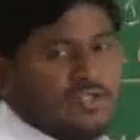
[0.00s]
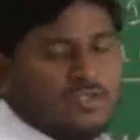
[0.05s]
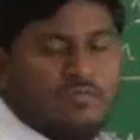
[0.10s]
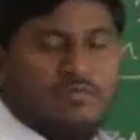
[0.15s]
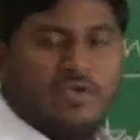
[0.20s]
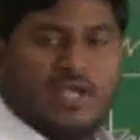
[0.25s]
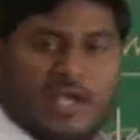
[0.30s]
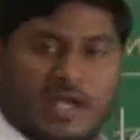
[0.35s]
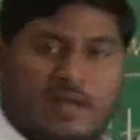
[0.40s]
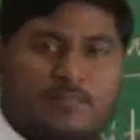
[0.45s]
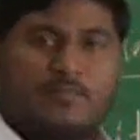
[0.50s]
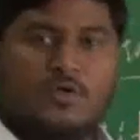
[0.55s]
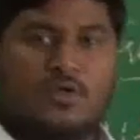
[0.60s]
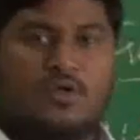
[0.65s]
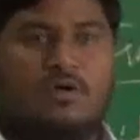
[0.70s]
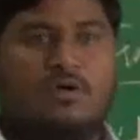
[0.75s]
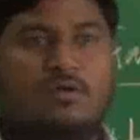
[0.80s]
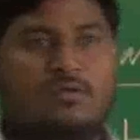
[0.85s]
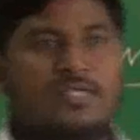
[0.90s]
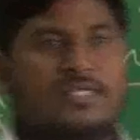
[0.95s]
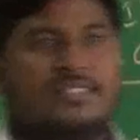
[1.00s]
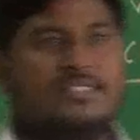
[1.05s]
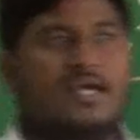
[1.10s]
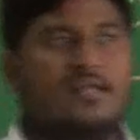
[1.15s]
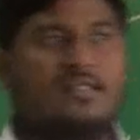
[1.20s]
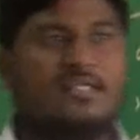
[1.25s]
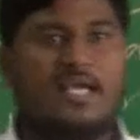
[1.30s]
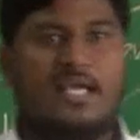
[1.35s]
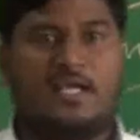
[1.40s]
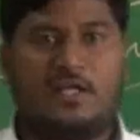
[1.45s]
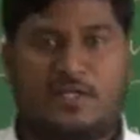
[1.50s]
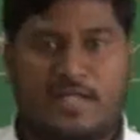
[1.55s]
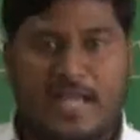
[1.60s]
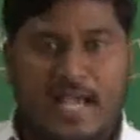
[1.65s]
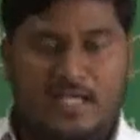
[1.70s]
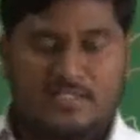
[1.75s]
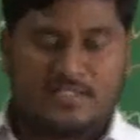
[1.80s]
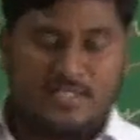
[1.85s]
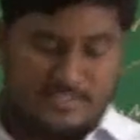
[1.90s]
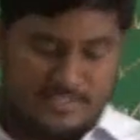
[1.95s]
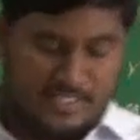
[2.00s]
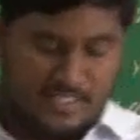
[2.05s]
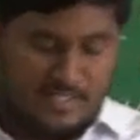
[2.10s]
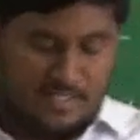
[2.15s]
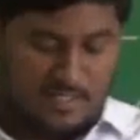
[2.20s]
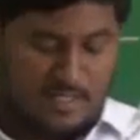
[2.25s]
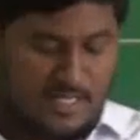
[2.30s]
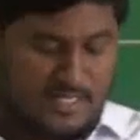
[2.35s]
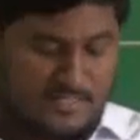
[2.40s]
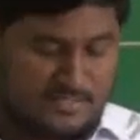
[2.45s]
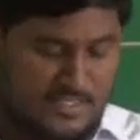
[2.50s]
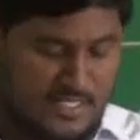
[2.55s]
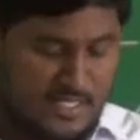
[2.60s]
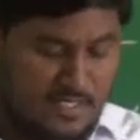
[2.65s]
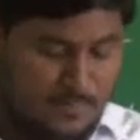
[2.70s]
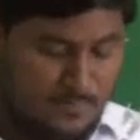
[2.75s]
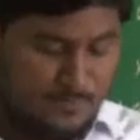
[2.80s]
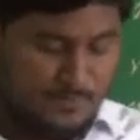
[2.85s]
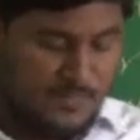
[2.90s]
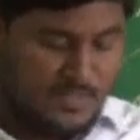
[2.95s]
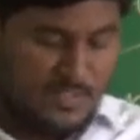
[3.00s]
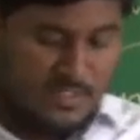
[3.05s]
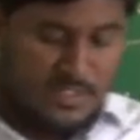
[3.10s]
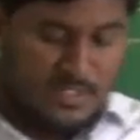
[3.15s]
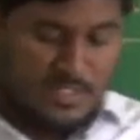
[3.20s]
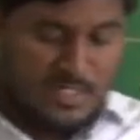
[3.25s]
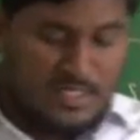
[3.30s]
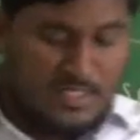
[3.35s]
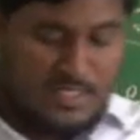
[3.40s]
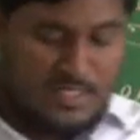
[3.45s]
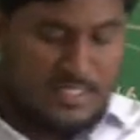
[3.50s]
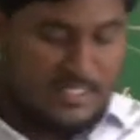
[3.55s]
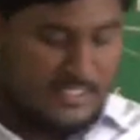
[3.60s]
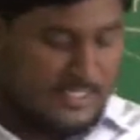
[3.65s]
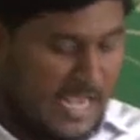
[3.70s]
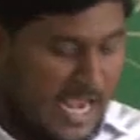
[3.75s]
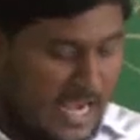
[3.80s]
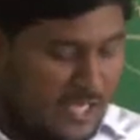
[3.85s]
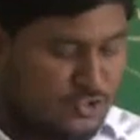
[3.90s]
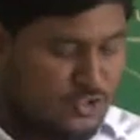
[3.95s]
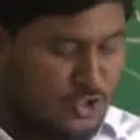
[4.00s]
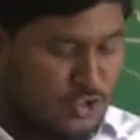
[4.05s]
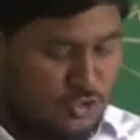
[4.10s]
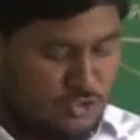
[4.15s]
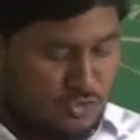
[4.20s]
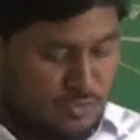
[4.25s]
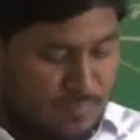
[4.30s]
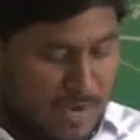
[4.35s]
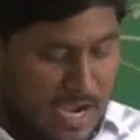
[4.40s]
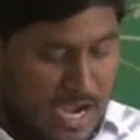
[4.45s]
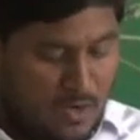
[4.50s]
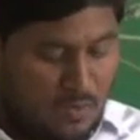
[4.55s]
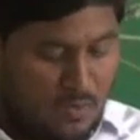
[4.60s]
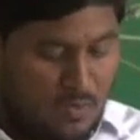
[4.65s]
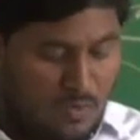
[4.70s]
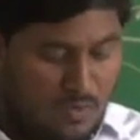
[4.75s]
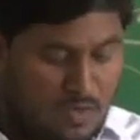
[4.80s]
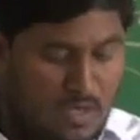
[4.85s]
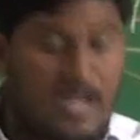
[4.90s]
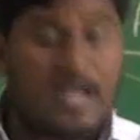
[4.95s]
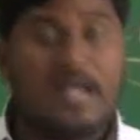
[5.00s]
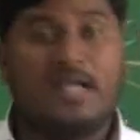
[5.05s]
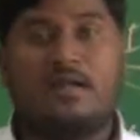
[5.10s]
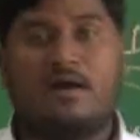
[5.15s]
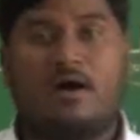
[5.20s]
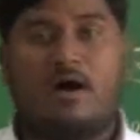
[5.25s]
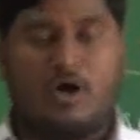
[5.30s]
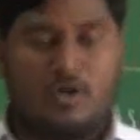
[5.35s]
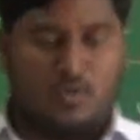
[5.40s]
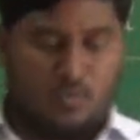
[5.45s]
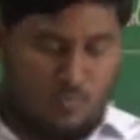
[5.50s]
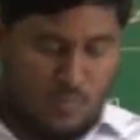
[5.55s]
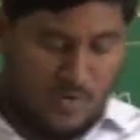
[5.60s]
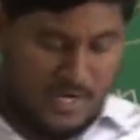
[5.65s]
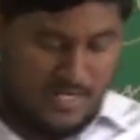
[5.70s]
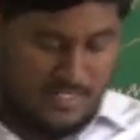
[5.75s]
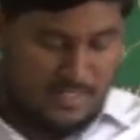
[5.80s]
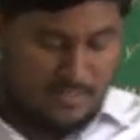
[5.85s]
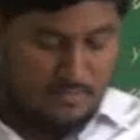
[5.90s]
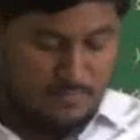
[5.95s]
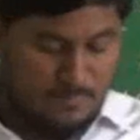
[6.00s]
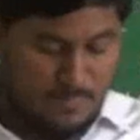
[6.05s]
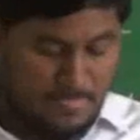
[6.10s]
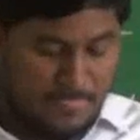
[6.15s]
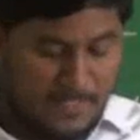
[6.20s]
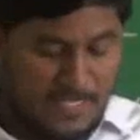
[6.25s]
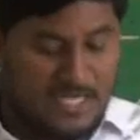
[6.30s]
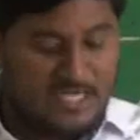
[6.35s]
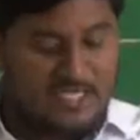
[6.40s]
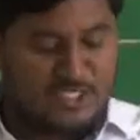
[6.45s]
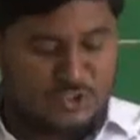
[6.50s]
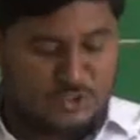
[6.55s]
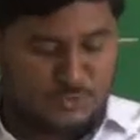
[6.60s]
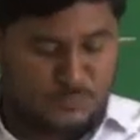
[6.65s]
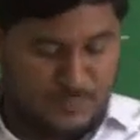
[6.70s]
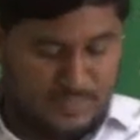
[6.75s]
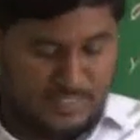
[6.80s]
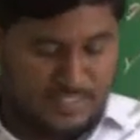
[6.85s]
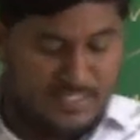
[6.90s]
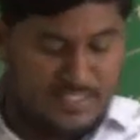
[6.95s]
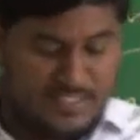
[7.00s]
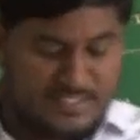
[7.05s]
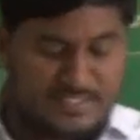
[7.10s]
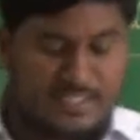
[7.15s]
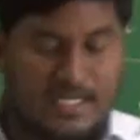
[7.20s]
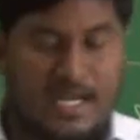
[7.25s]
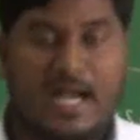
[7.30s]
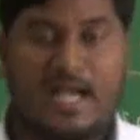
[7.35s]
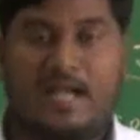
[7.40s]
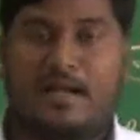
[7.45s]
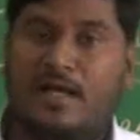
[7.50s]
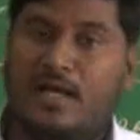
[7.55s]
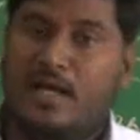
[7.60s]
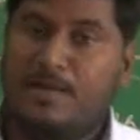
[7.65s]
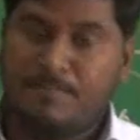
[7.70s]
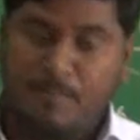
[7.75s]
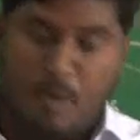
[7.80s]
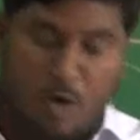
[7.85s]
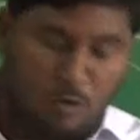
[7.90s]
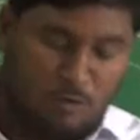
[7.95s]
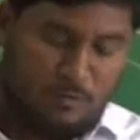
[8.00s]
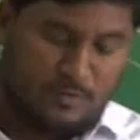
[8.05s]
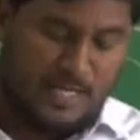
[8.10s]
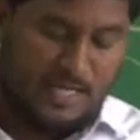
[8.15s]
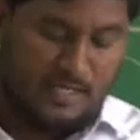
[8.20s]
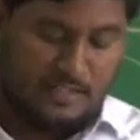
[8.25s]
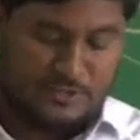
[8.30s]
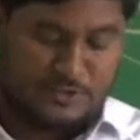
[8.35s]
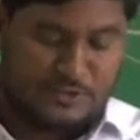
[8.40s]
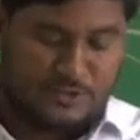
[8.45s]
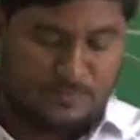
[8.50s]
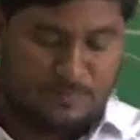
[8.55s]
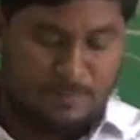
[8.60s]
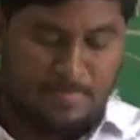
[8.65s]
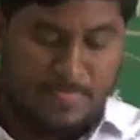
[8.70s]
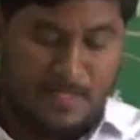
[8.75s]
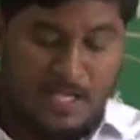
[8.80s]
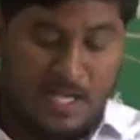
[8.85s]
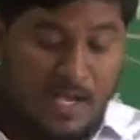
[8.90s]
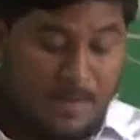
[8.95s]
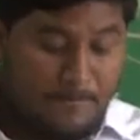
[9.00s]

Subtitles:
So we came to know these are the taxes he collected, a tax on tobacco and on wine and spirits and a poll tax.